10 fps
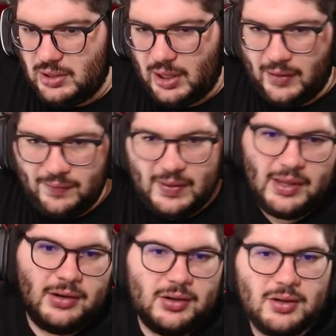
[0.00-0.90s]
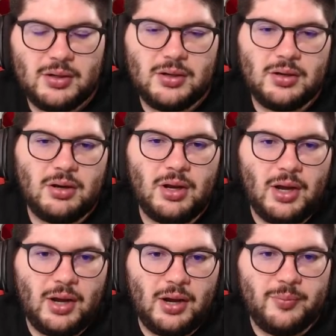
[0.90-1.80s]
and then
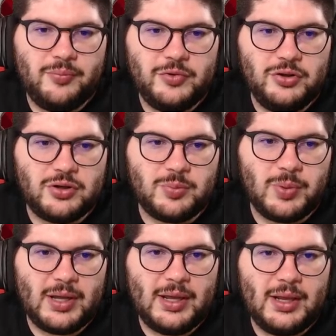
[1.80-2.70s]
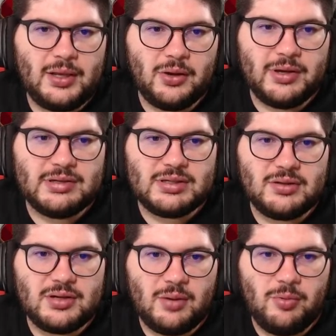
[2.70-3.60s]
um, you could play, going into the
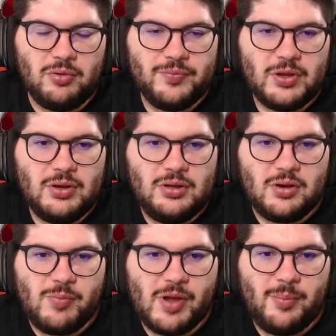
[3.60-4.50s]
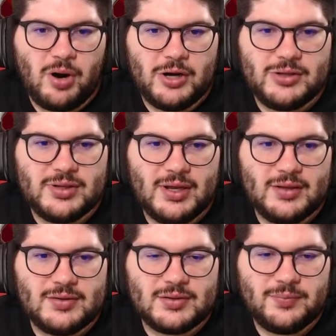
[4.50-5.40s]
double, you could play
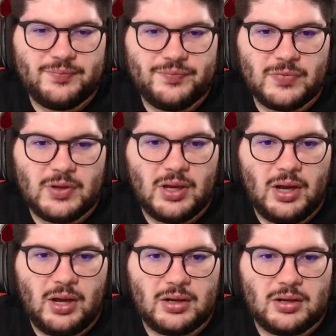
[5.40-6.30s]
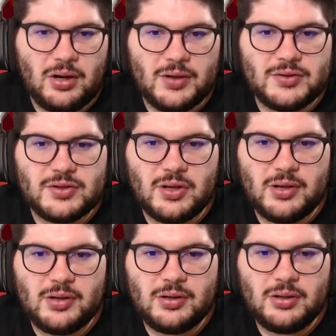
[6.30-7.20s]
Martinez, uh,
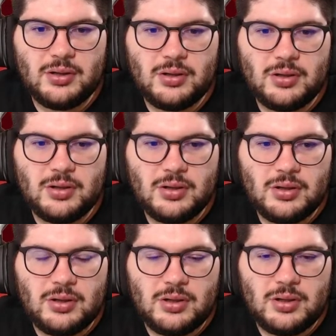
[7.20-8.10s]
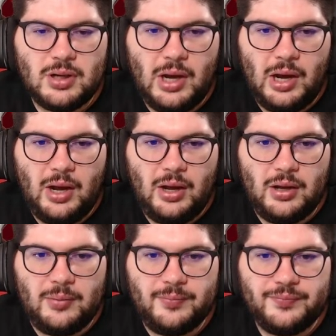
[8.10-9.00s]
Konsa, um,